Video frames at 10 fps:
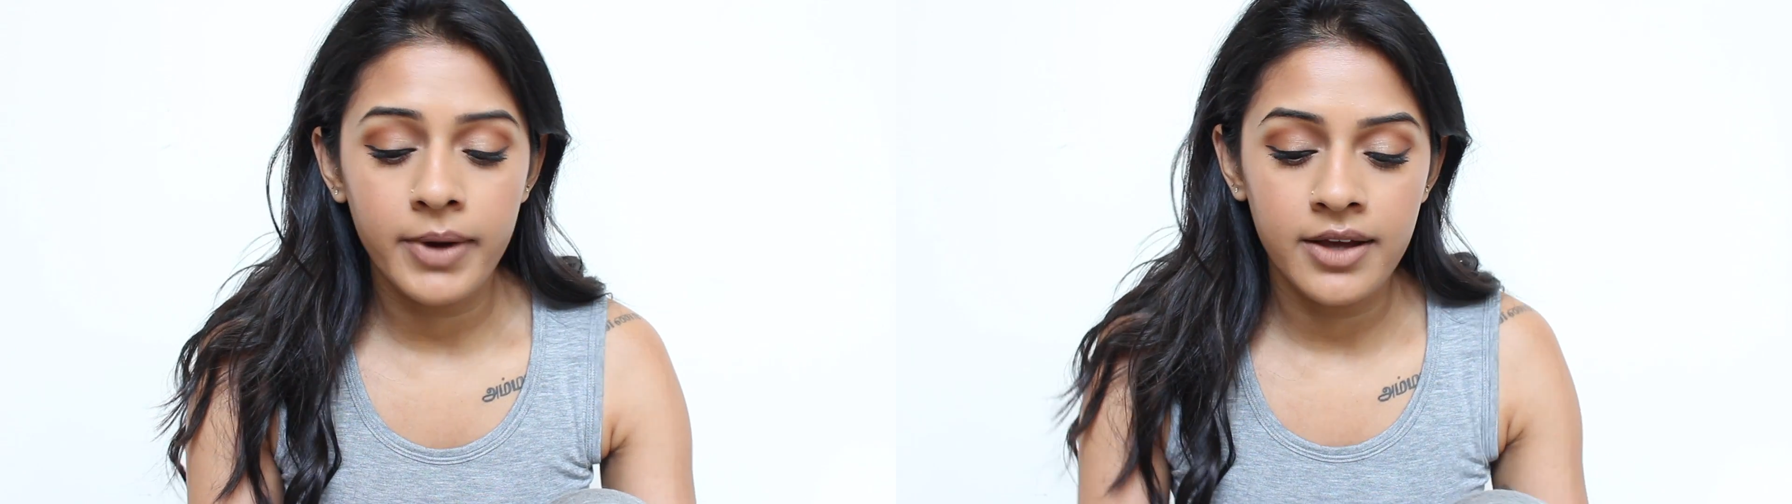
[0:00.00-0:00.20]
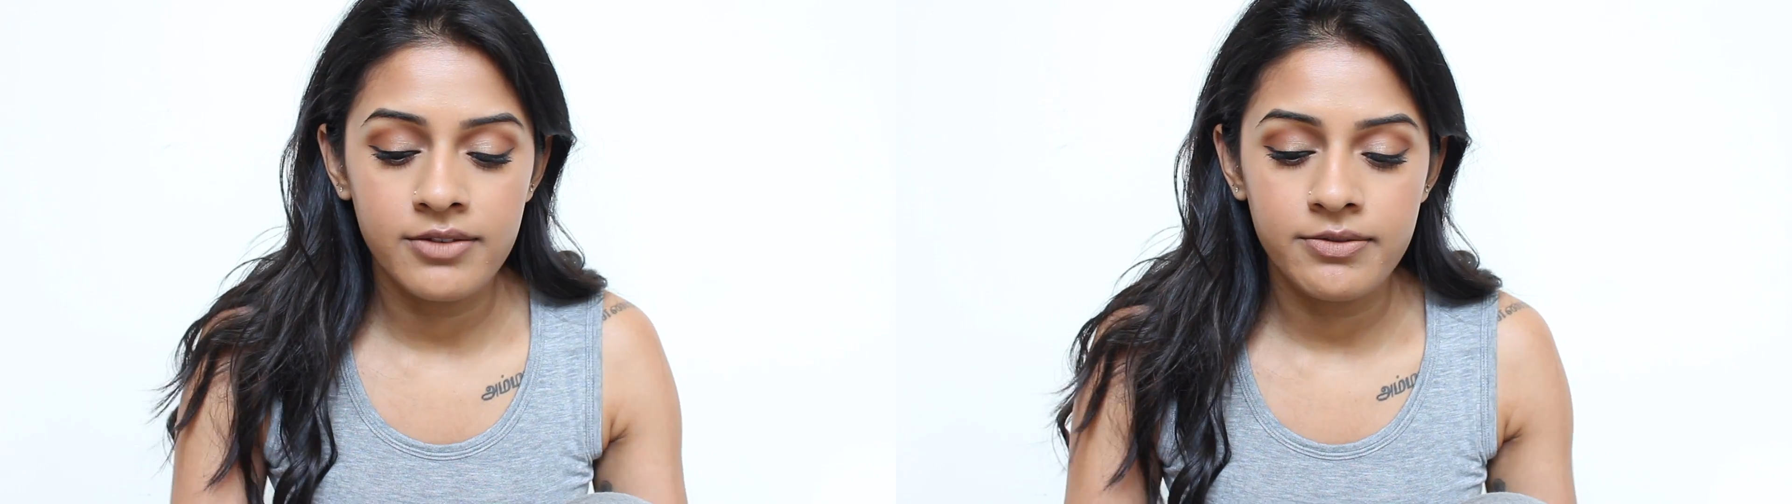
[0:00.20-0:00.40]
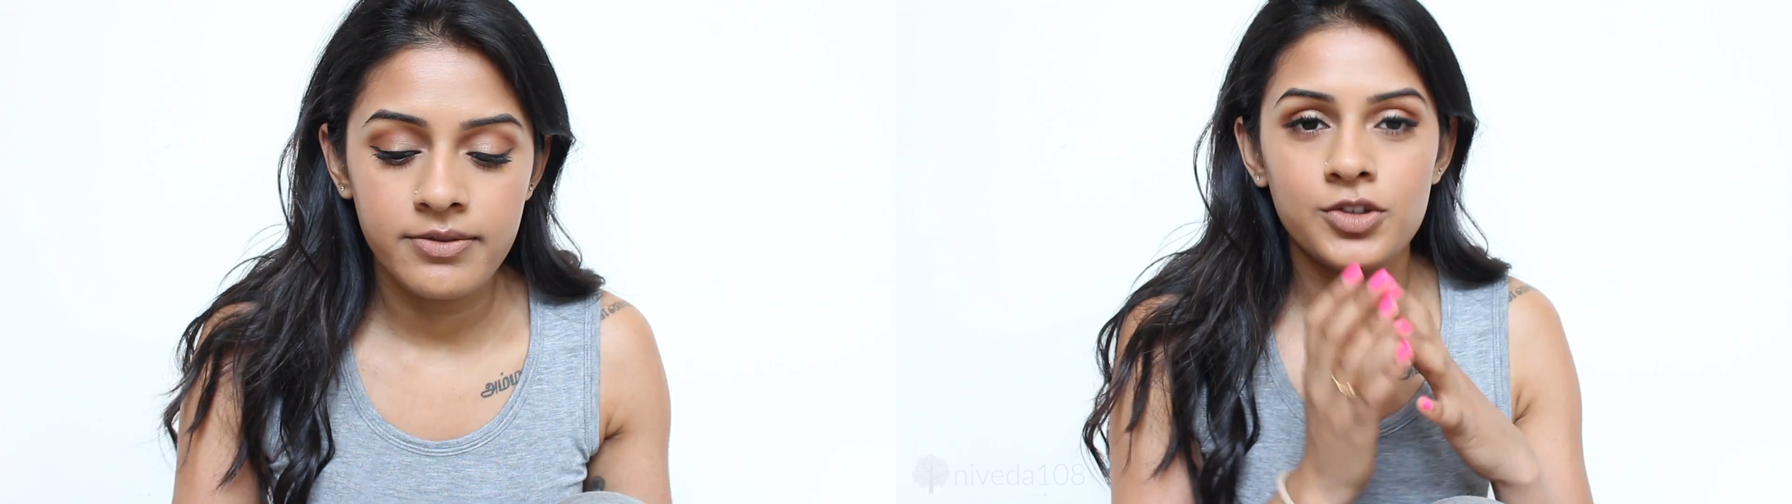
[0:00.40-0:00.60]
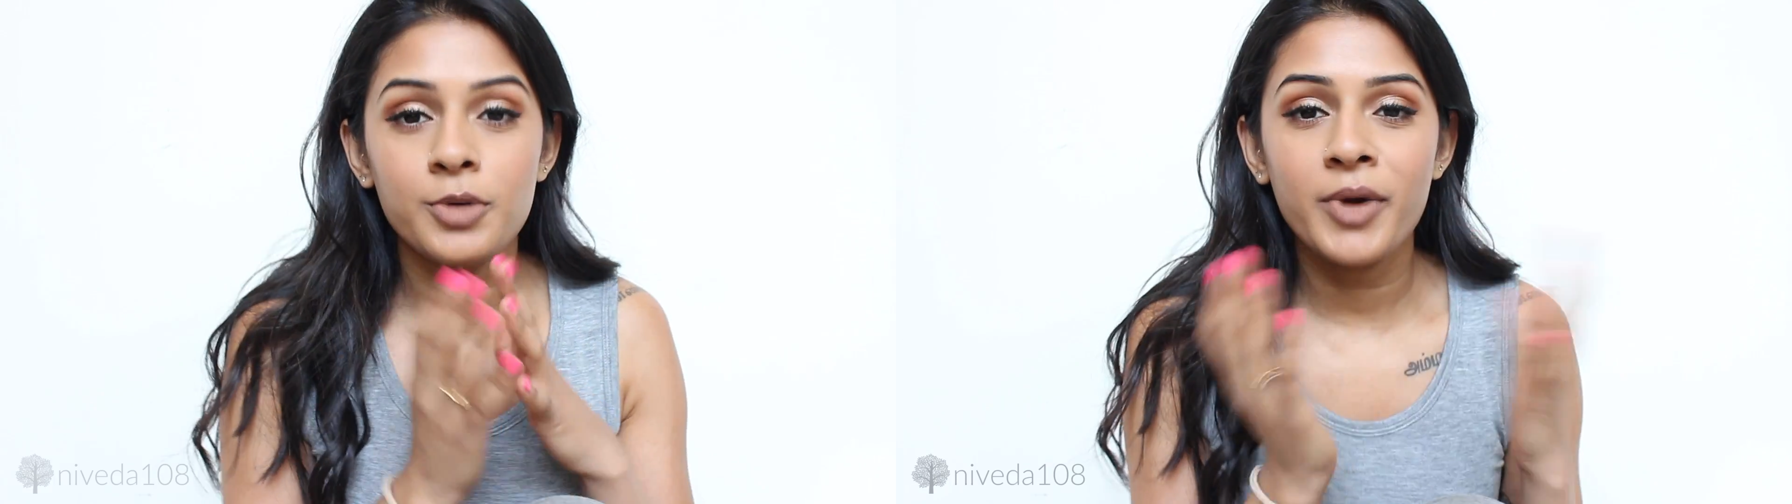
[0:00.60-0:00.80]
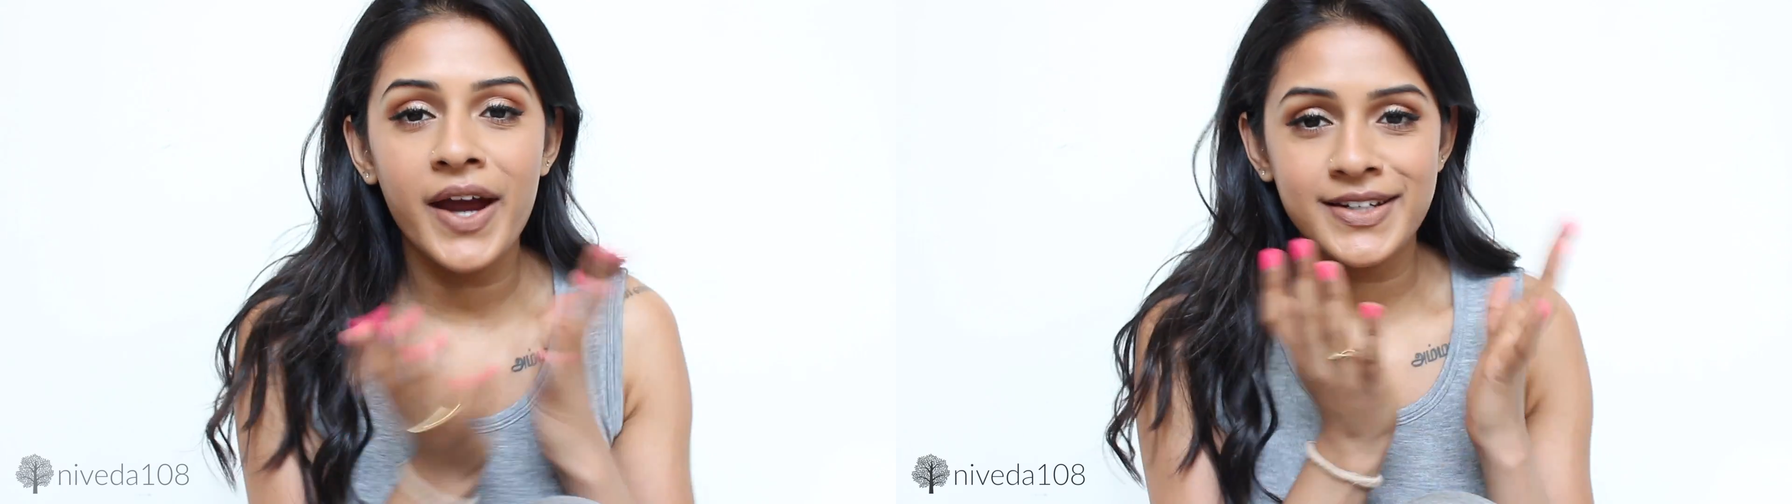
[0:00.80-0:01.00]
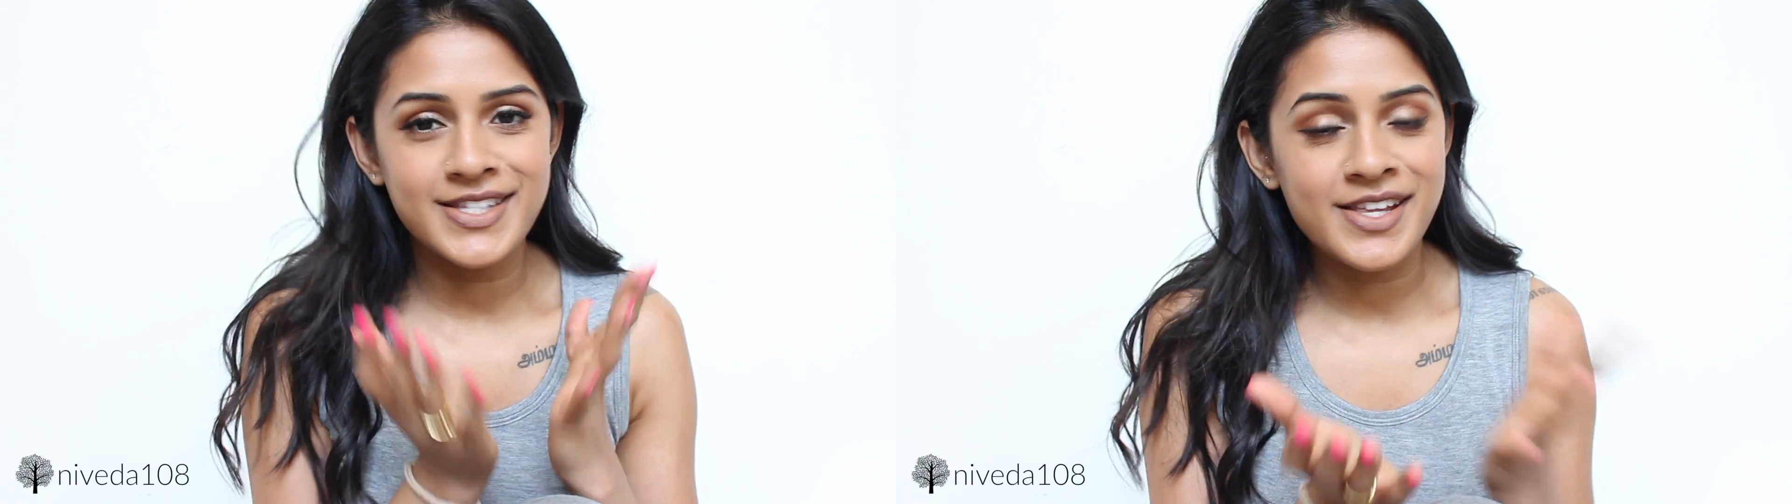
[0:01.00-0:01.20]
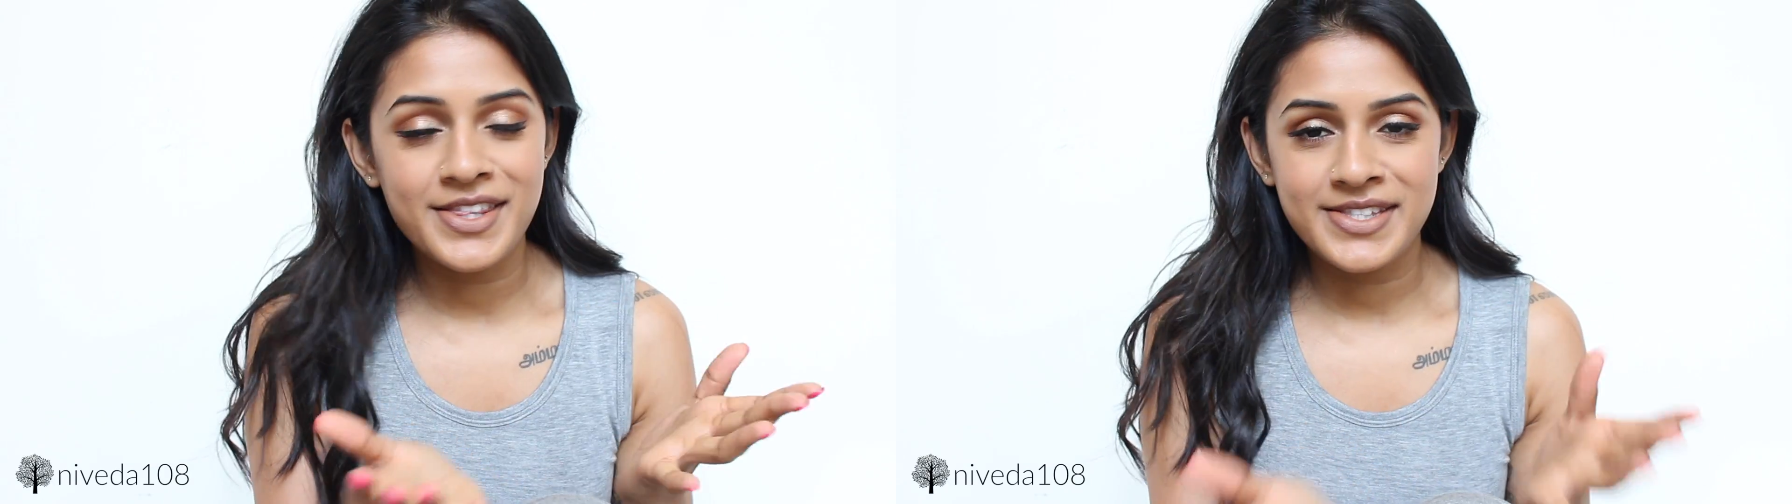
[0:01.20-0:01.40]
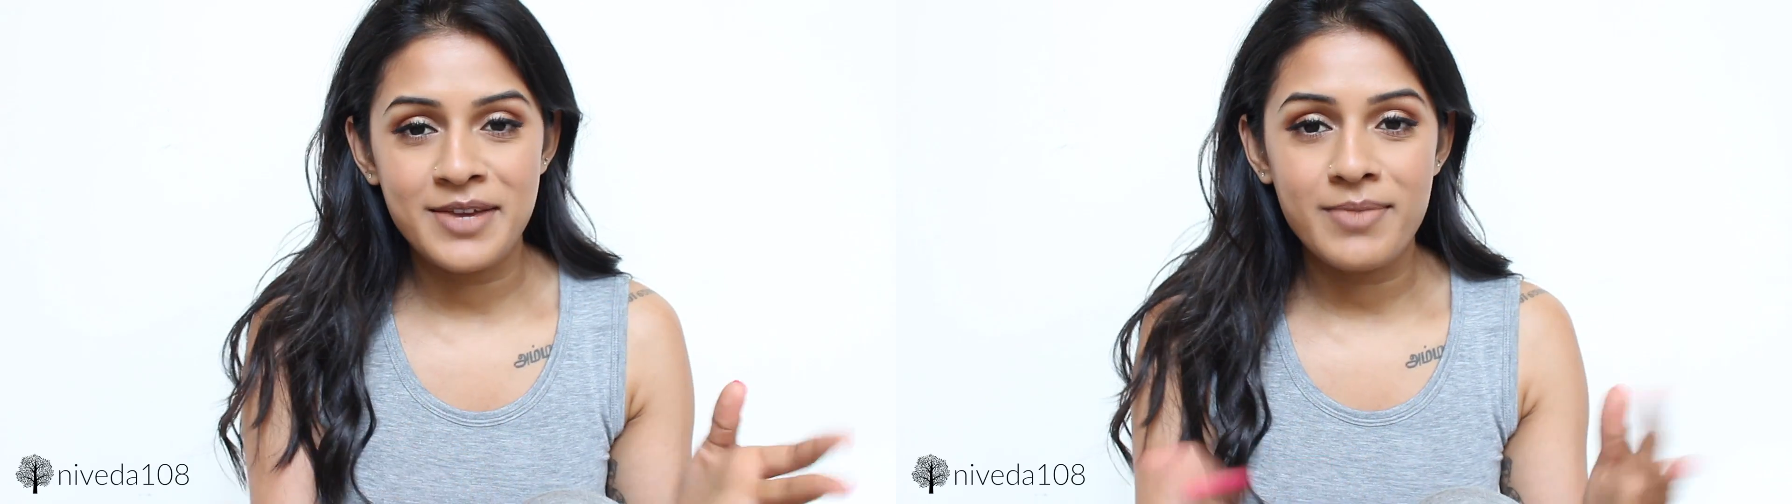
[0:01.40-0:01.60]
but you're practicing
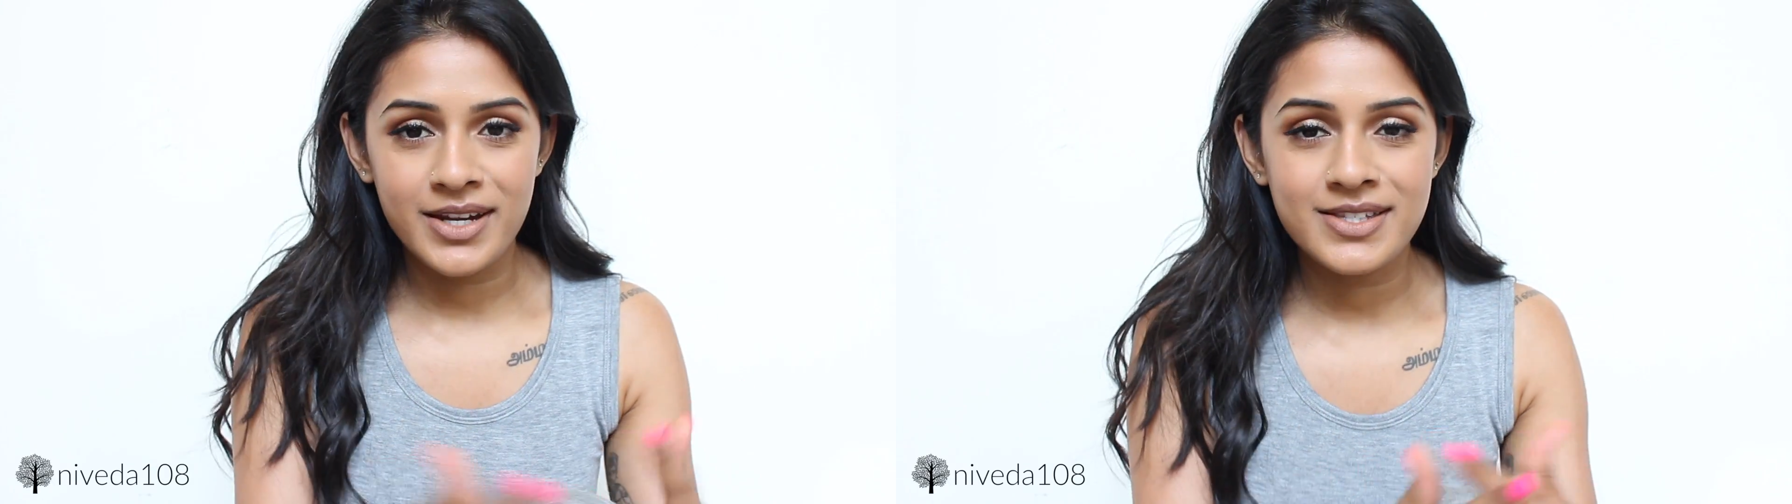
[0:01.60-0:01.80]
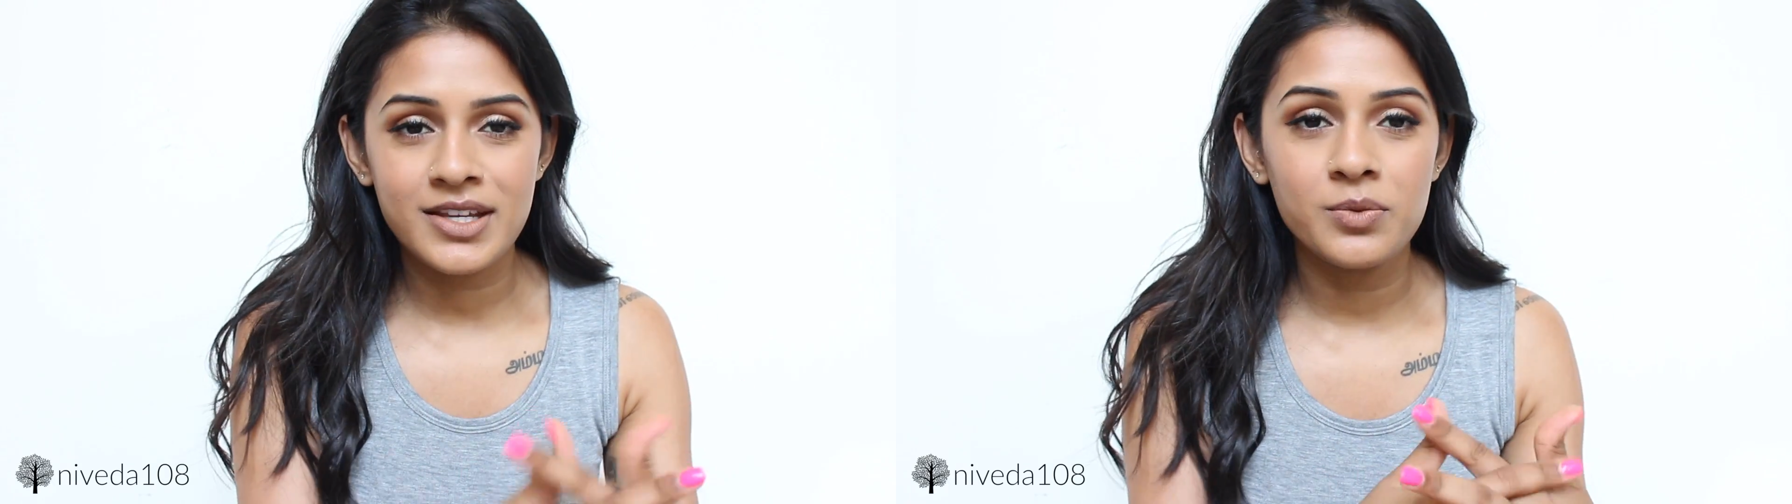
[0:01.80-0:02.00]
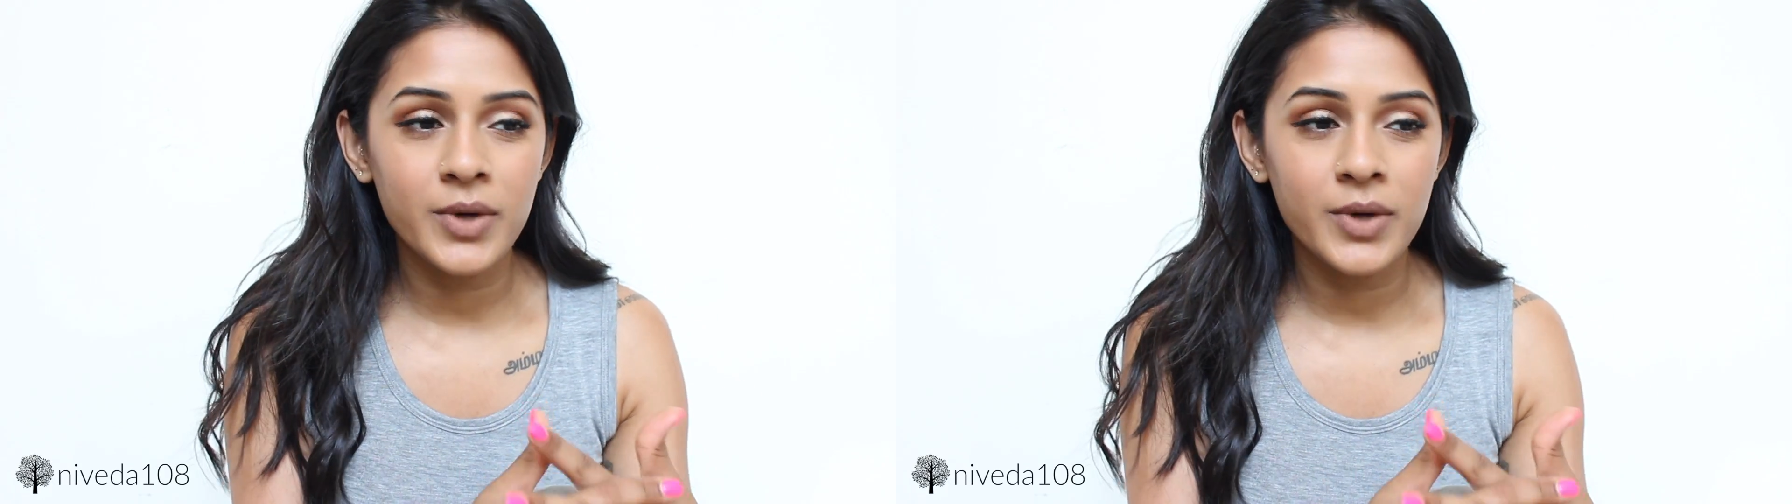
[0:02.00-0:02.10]
the same medicine.